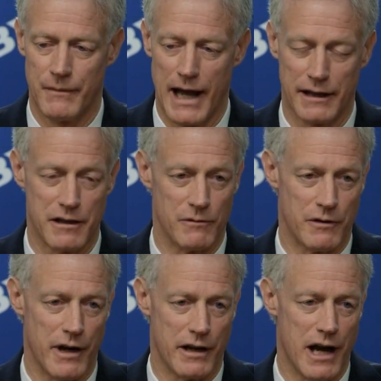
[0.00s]
acting
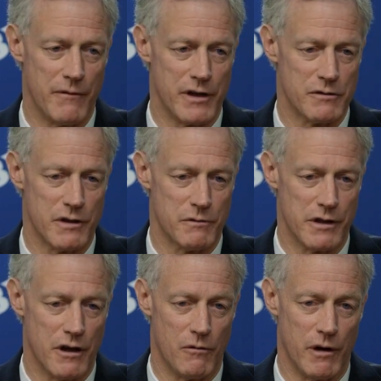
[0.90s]
with great confidence once
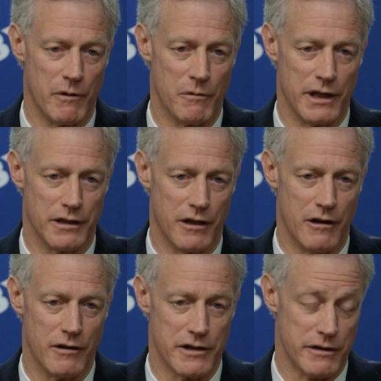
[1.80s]
we know where we want to
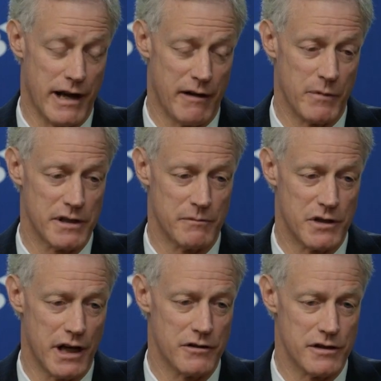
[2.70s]
go, because there have been some
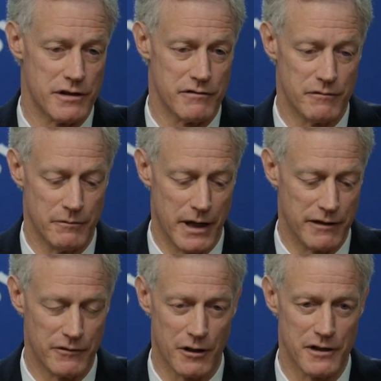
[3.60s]
changes, as you
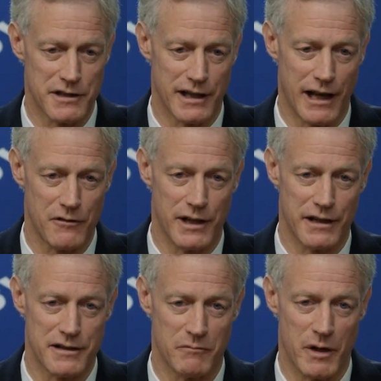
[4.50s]
may have noticed, in
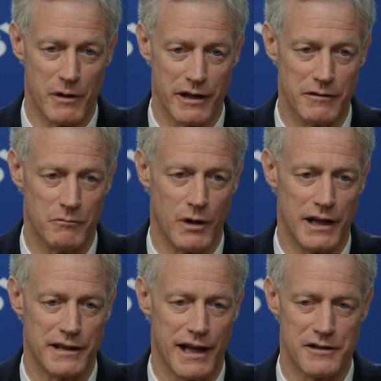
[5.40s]
athletics and BYU
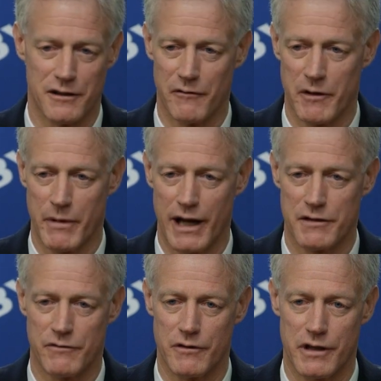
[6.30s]
broadcasting over the
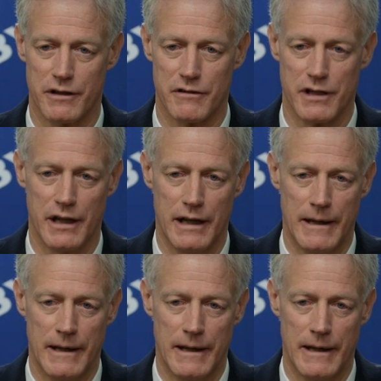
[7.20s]
past few years.